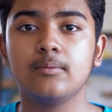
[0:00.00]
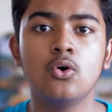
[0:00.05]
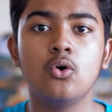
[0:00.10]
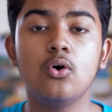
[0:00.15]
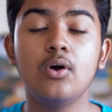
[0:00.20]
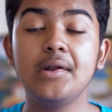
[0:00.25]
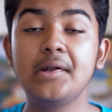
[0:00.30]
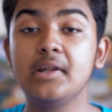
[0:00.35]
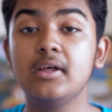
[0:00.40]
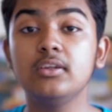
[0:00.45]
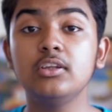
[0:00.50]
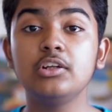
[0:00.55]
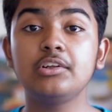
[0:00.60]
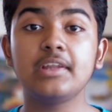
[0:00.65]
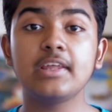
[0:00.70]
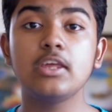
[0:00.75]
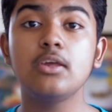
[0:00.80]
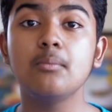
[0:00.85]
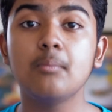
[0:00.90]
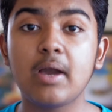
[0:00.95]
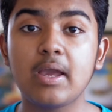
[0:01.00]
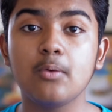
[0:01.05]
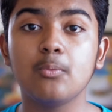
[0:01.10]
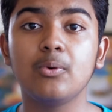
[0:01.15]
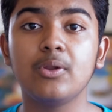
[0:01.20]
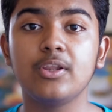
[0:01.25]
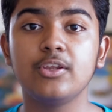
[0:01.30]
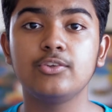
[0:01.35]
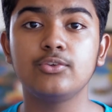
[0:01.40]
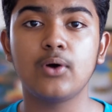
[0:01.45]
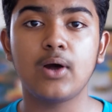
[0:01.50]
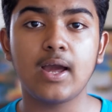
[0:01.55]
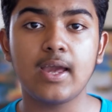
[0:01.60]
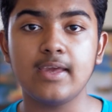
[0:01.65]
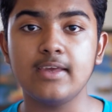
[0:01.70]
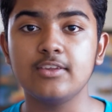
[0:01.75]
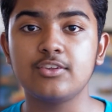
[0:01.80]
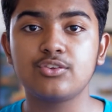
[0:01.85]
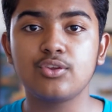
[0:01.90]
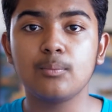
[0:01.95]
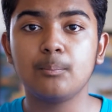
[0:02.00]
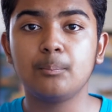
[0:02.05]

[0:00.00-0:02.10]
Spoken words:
Or another thing you might want to try is to